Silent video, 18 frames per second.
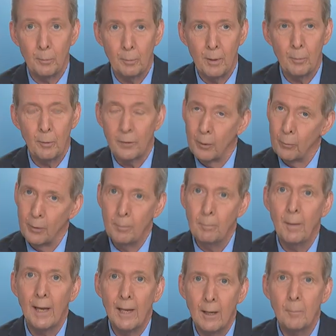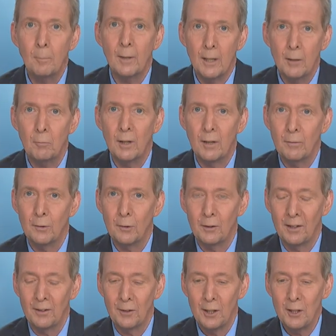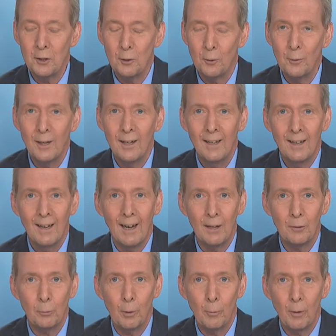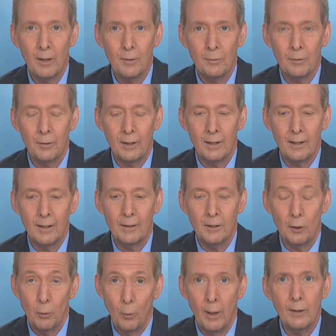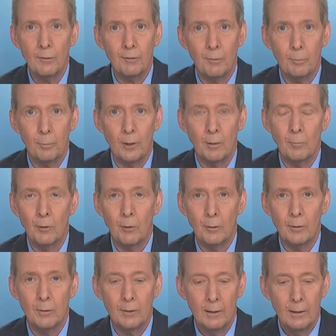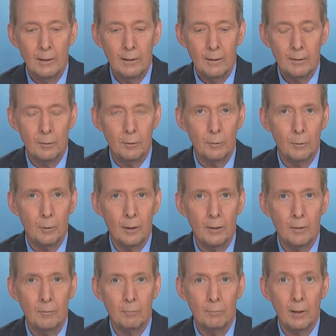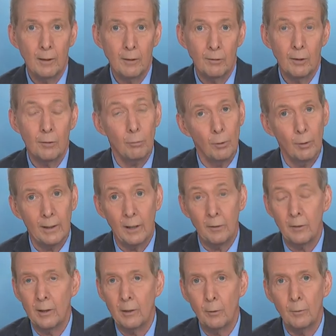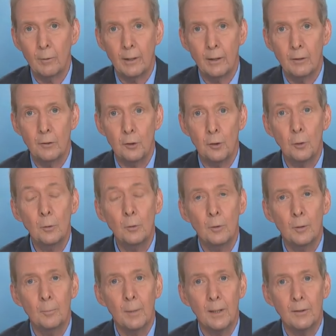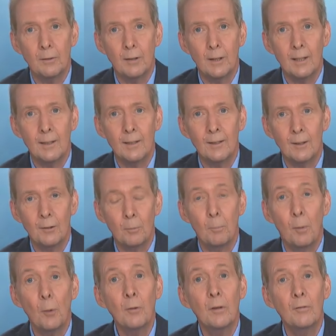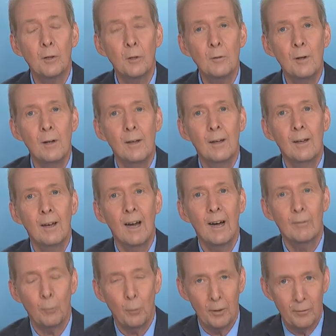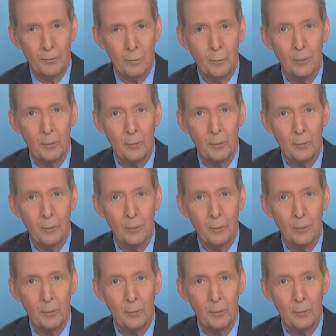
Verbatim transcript: people that we may be revisiting the issue as we wait for the uh, U.S. Supreme Court to uh, release its ruling, I think only in June. But uh, listen, both of you, have a wonderful